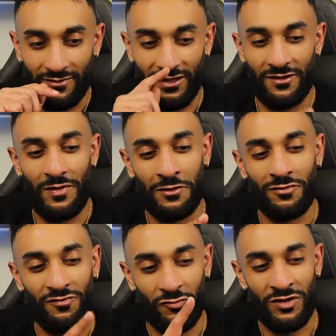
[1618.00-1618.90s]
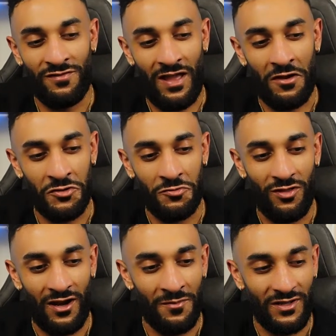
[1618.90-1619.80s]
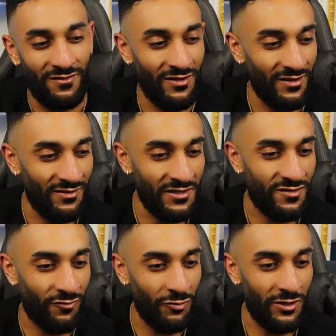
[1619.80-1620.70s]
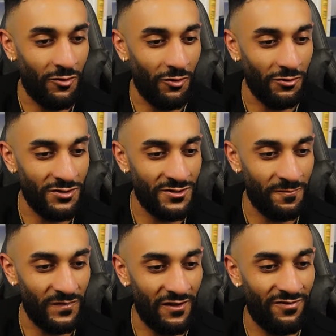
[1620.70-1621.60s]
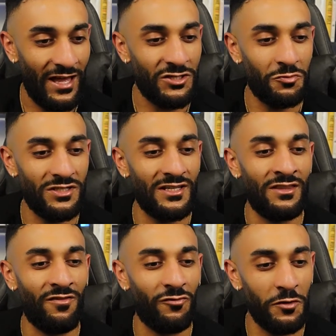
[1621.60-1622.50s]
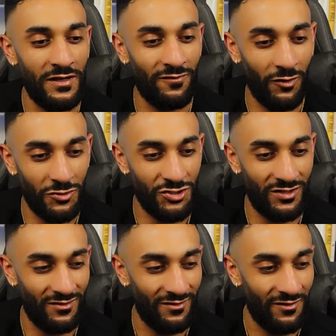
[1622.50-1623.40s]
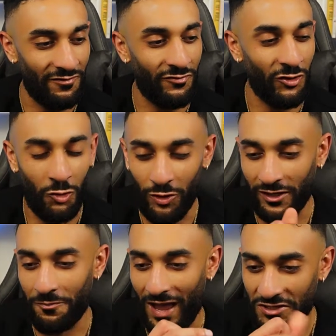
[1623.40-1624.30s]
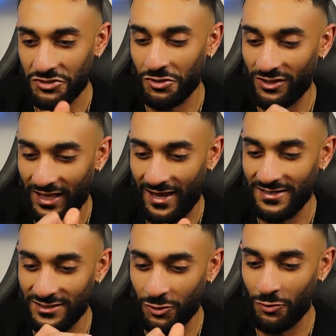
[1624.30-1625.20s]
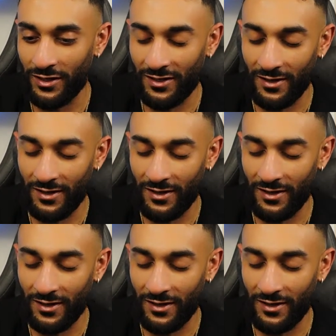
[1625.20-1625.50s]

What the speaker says: Think about the free value that I'm giving in this free course. If that's what's in the free version, the quick masterclass, the quick,